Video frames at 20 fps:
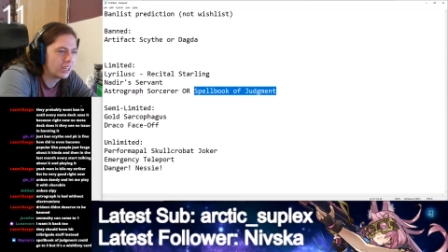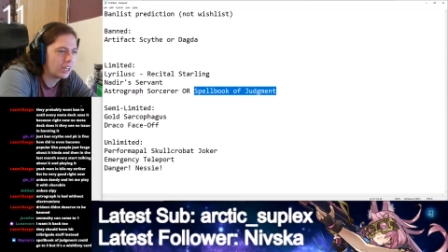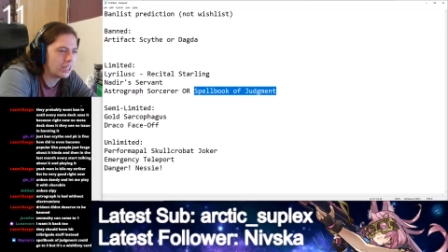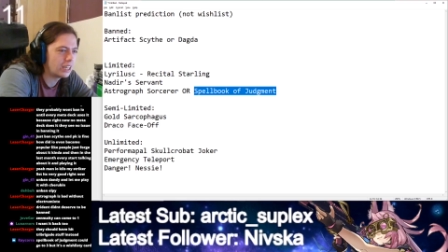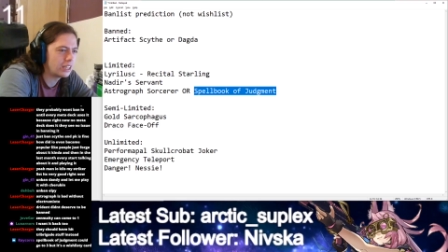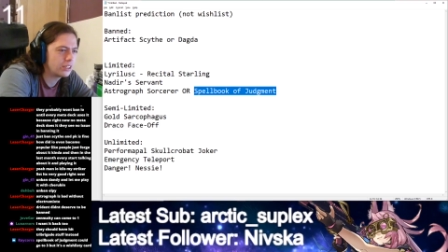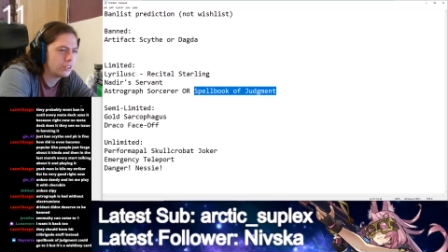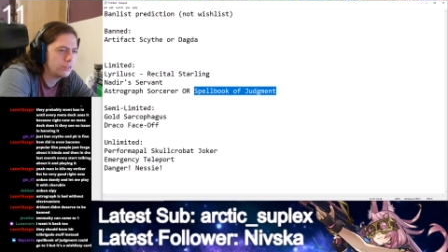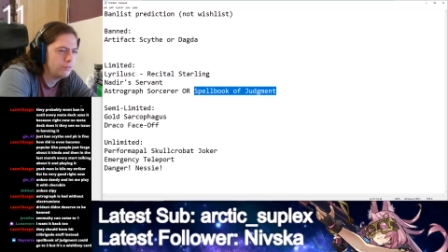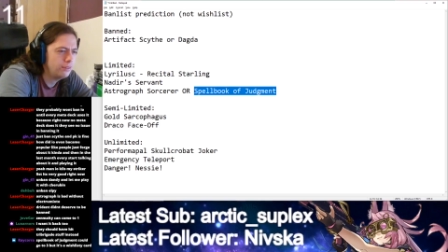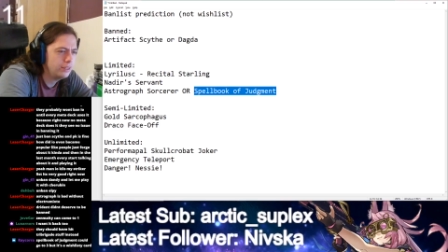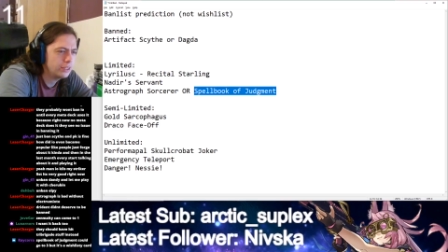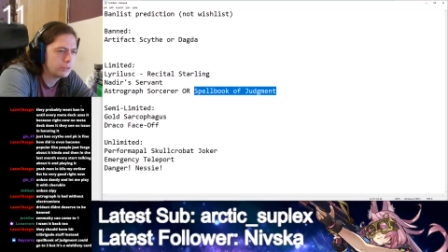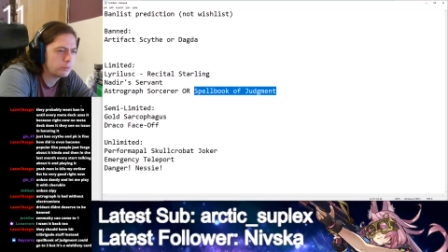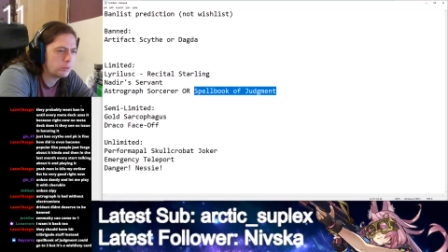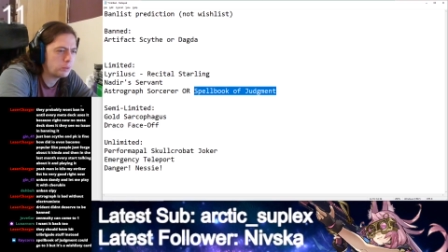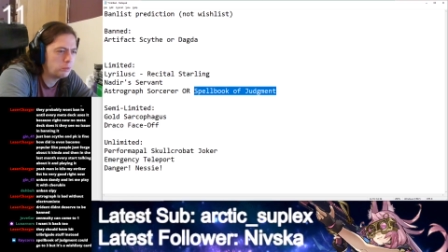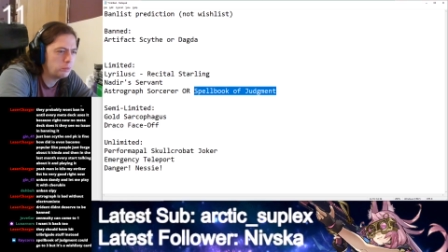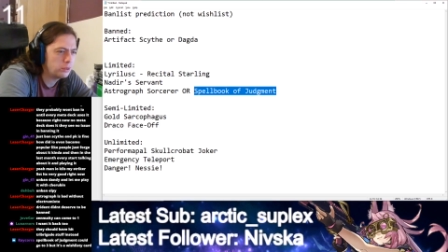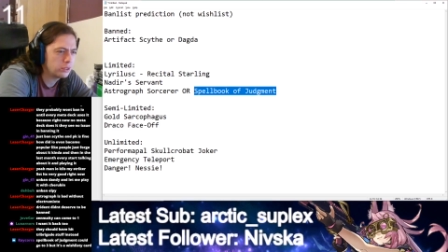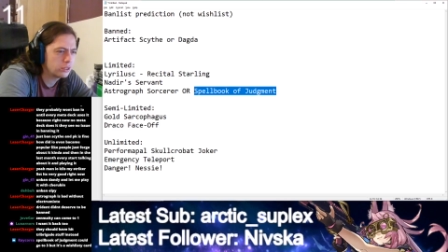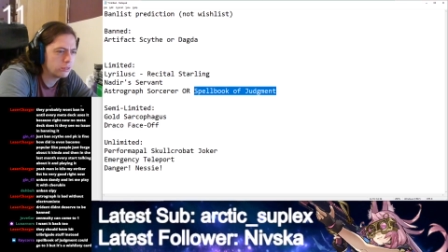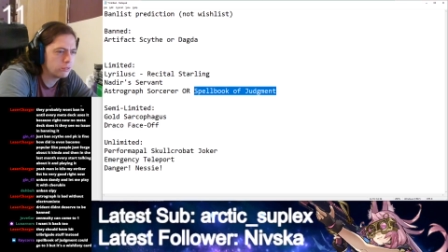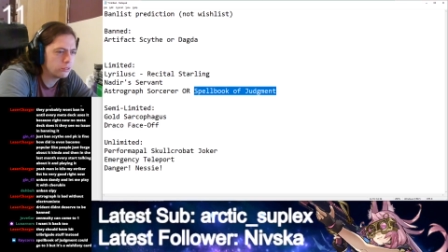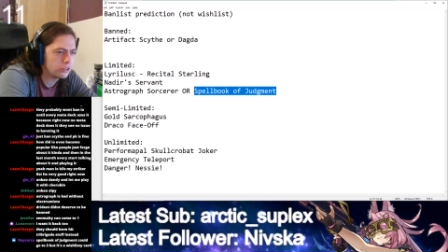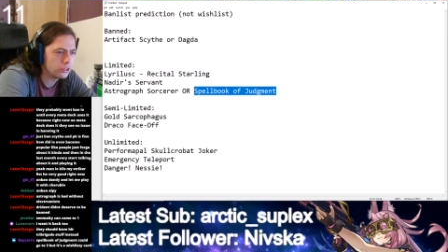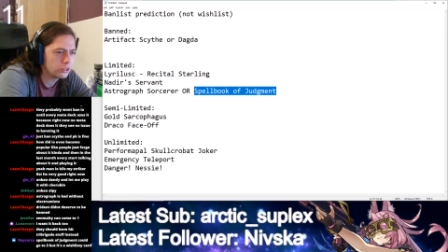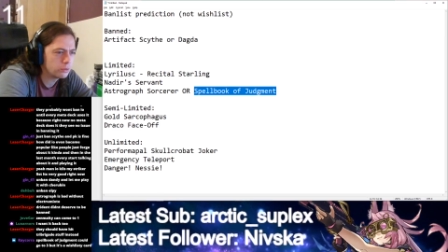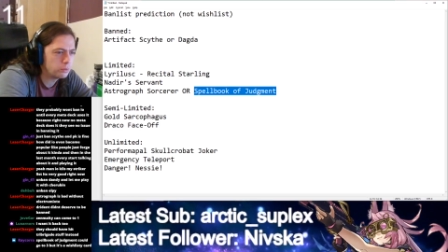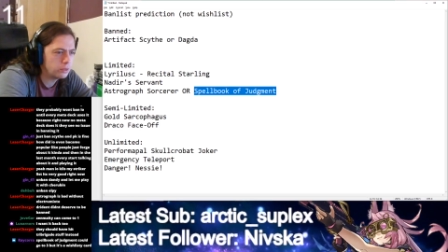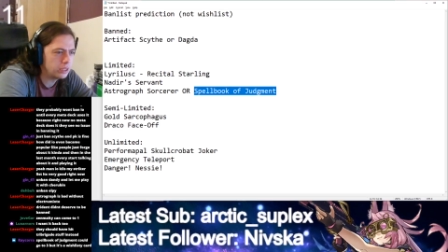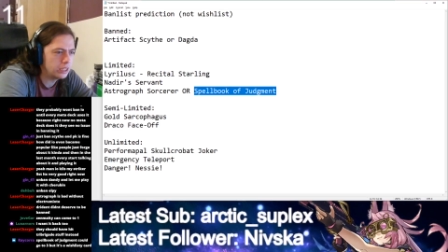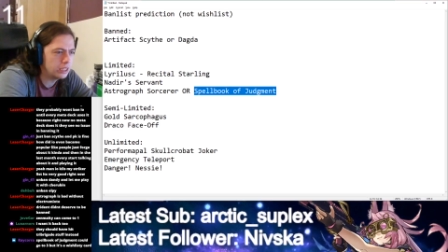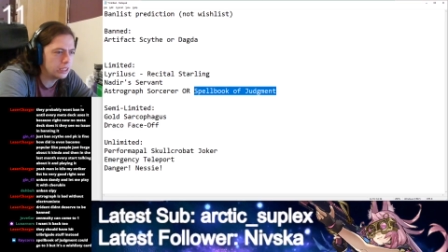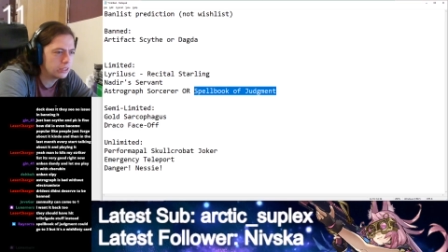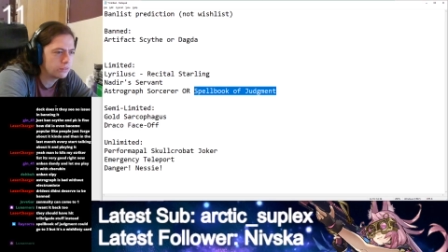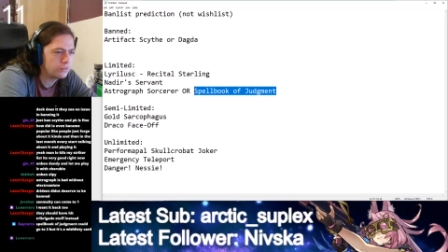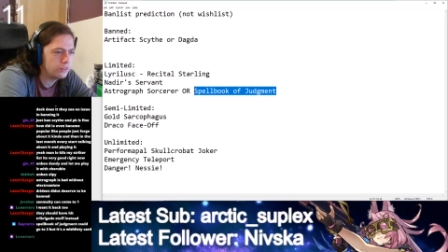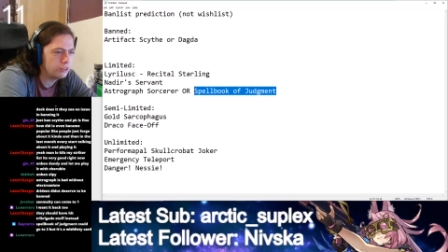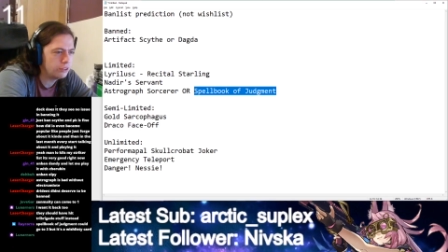I don't think Spellbook of Judgment
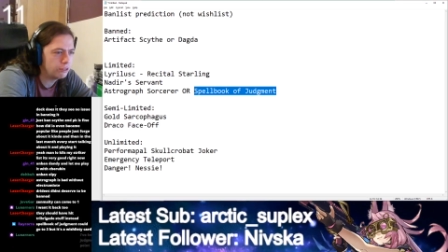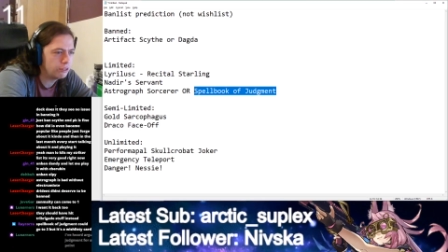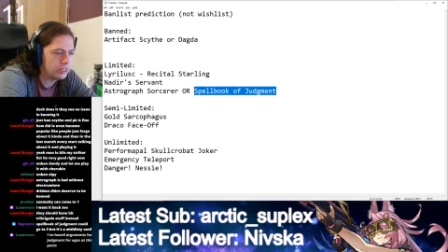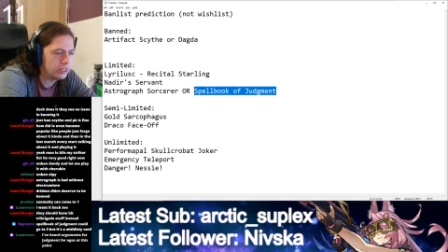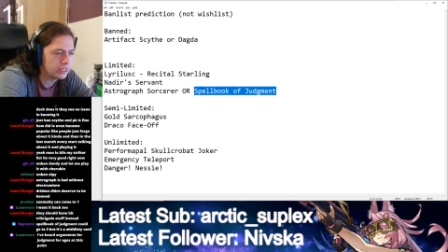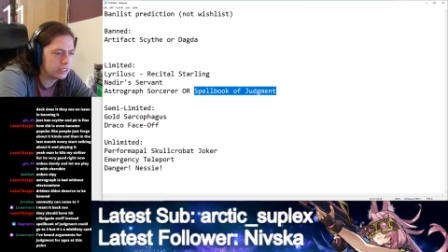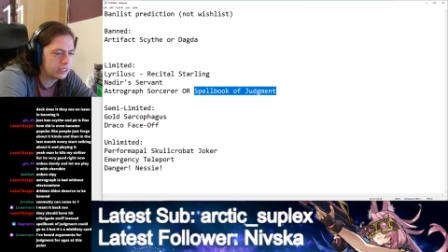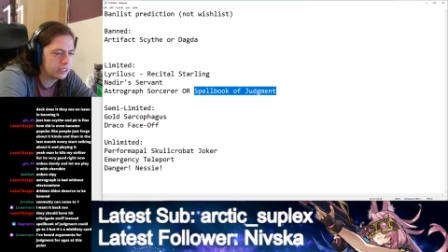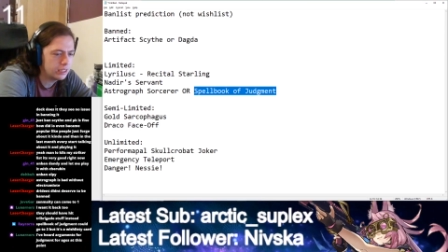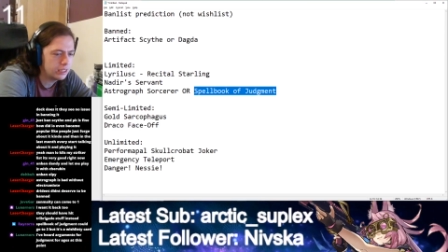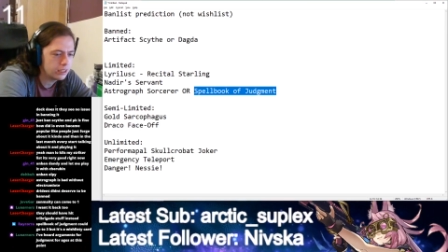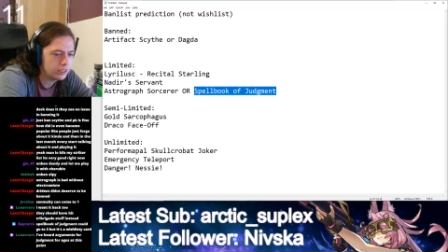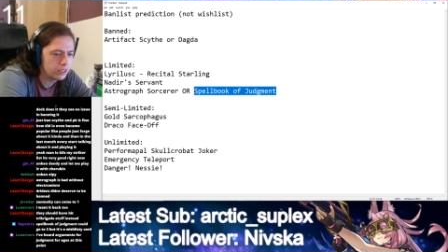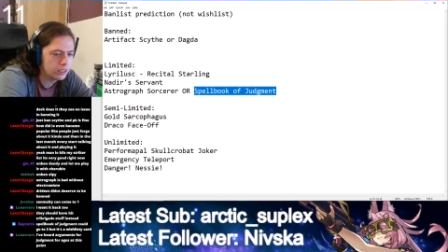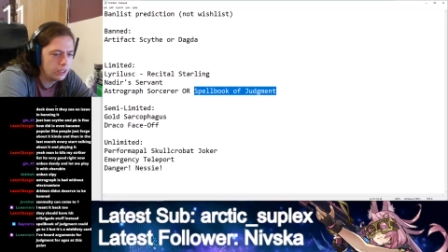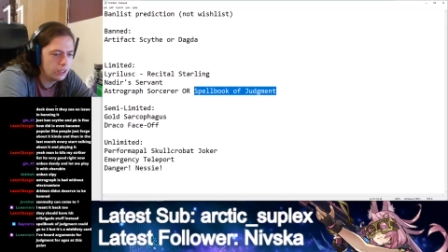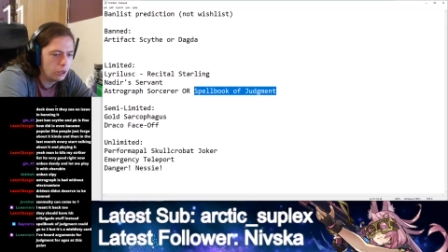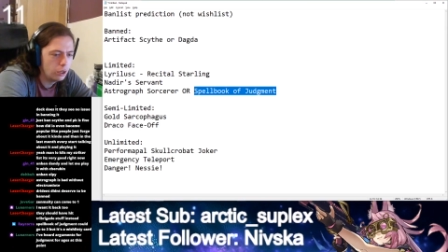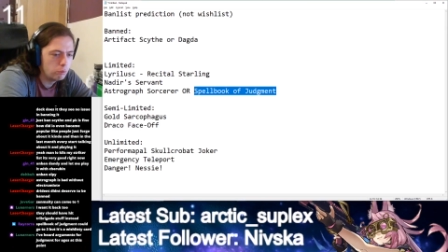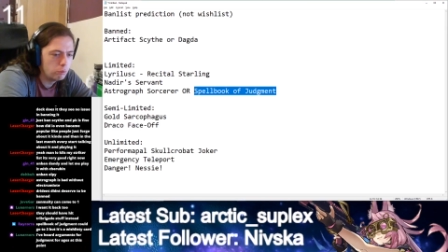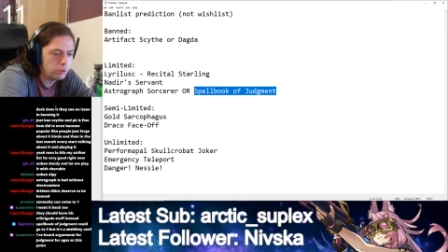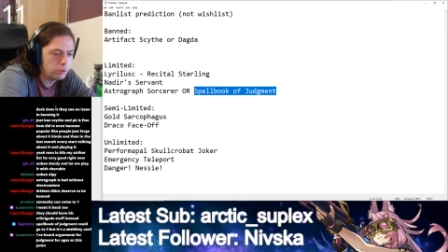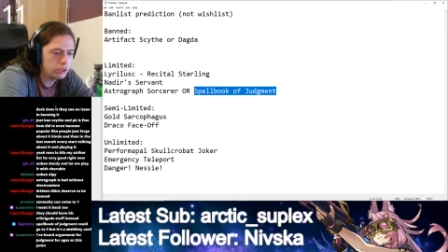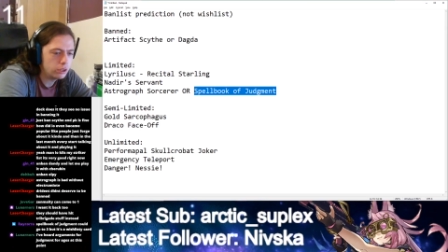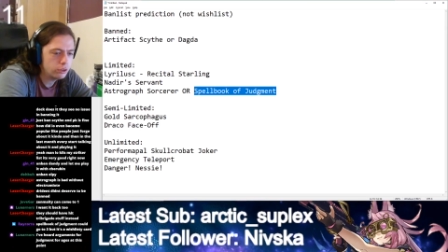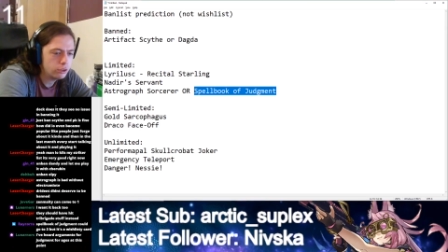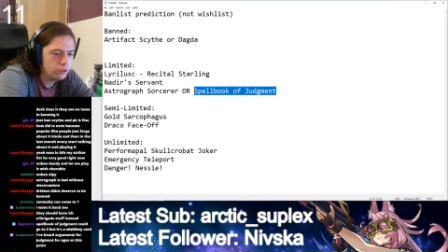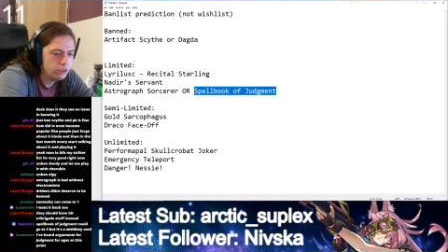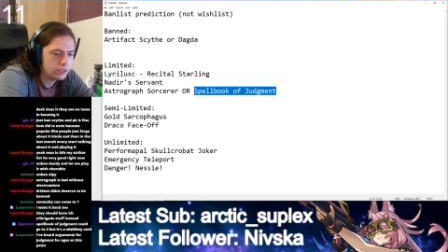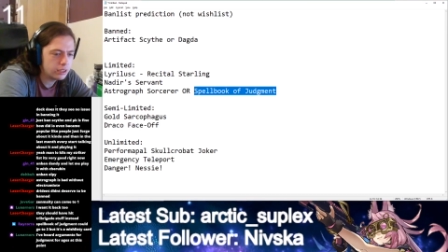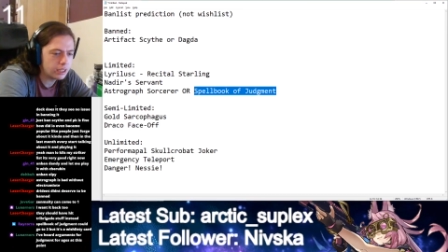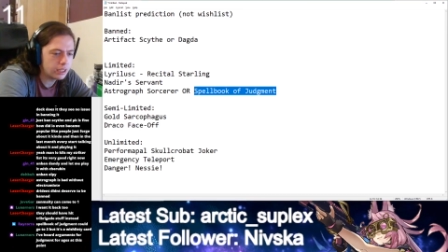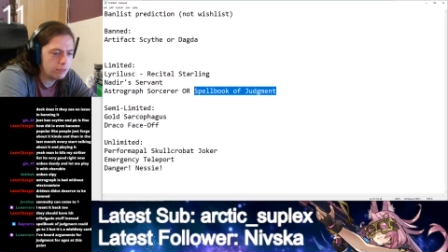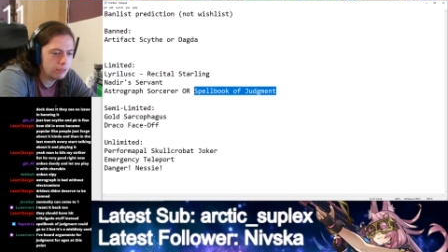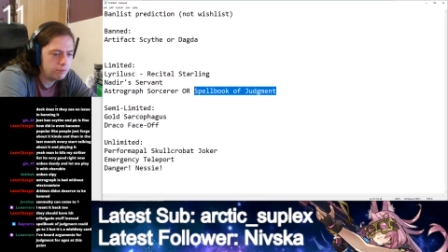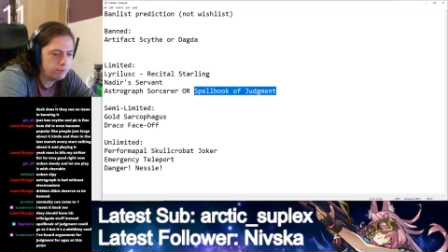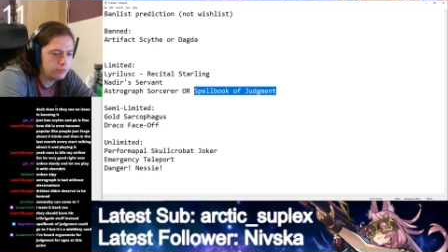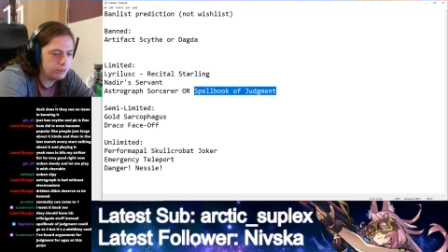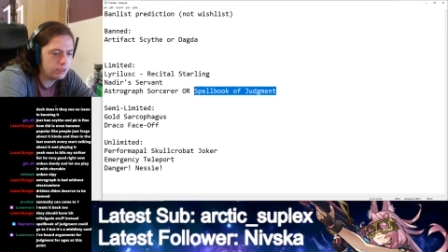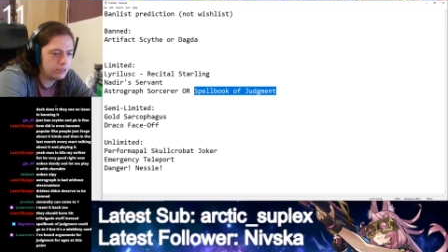is realistic, but it could
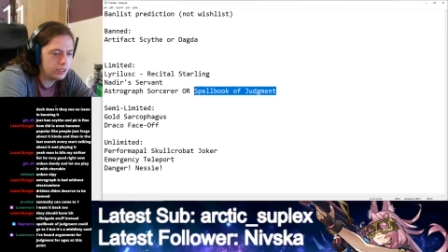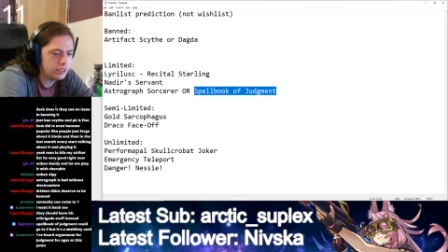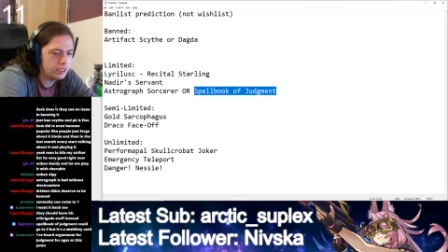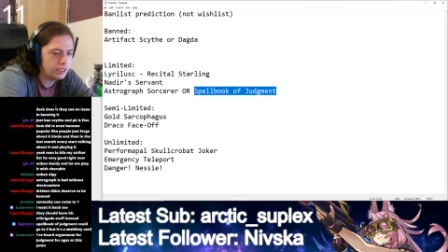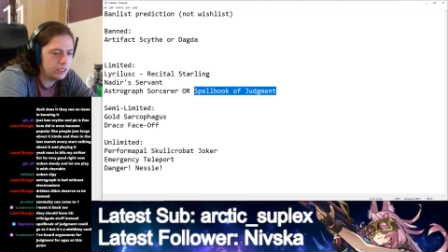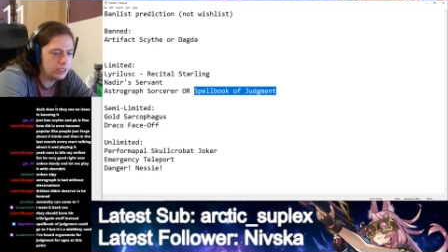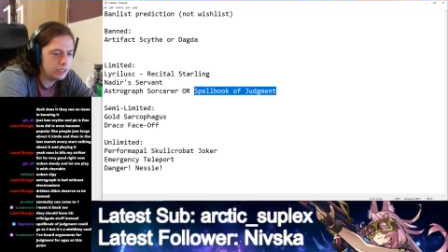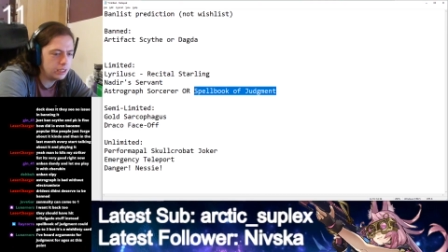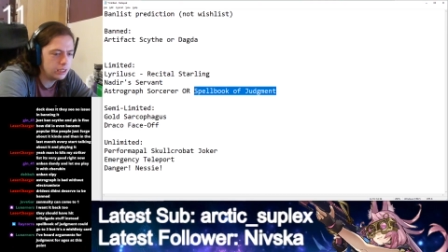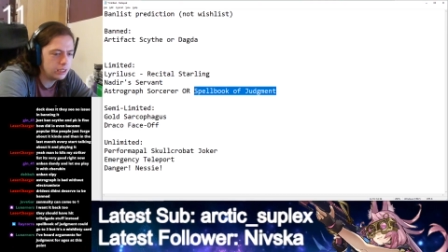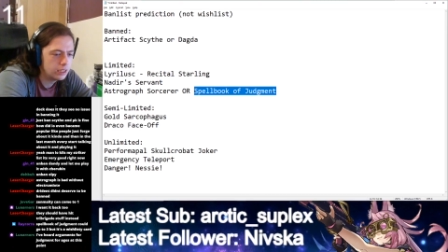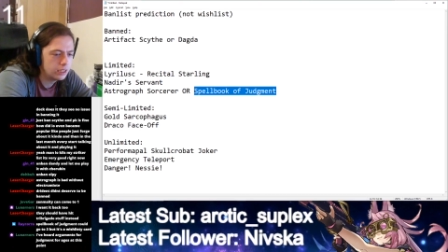definitely